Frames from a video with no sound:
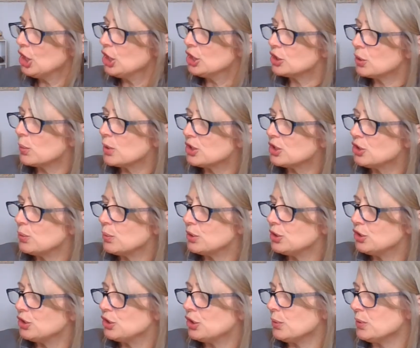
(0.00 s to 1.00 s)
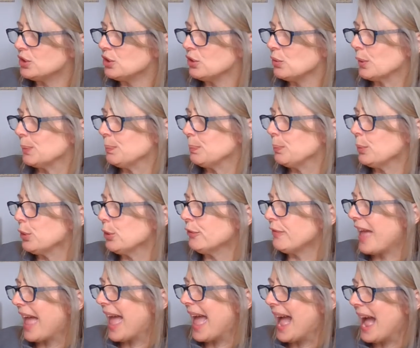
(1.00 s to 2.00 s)
So what you would do is you would
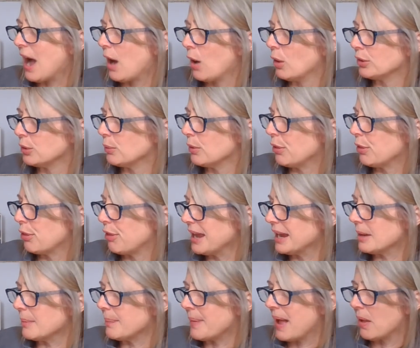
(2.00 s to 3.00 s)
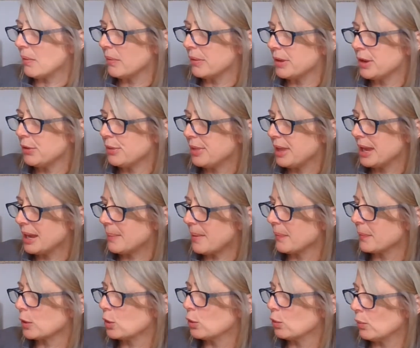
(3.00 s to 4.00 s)
move out, you think
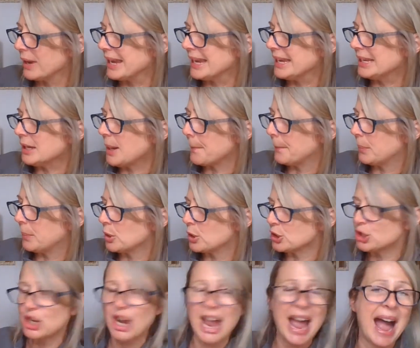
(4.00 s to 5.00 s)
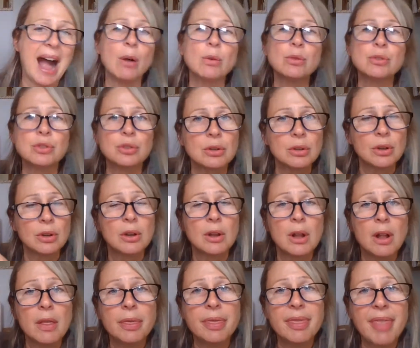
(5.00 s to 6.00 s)
about green bush house,
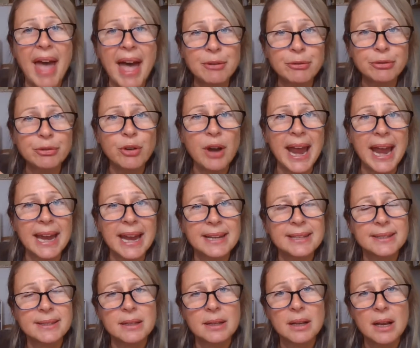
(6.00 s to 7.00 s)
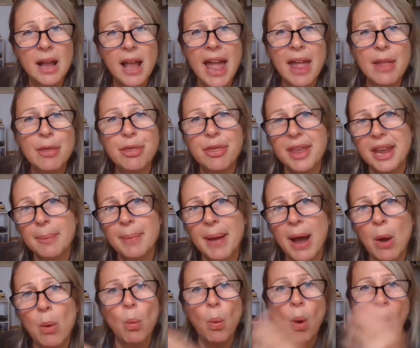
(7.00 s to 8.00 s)
that phrase, and think
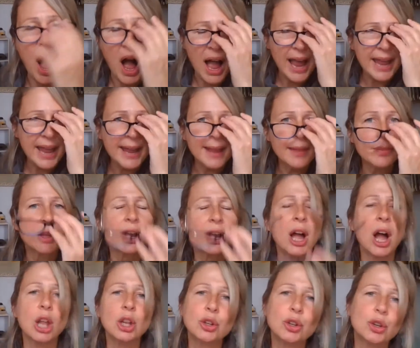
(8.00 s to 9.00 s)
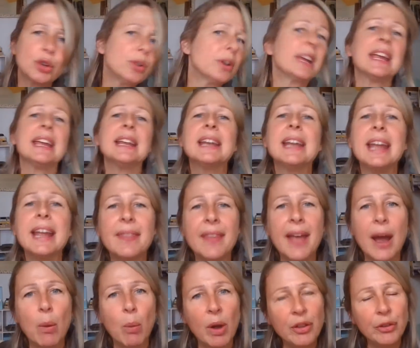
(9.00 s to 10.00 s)
about why the color green in
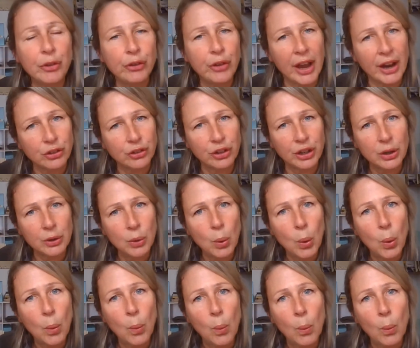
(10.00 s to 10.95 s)
that one section.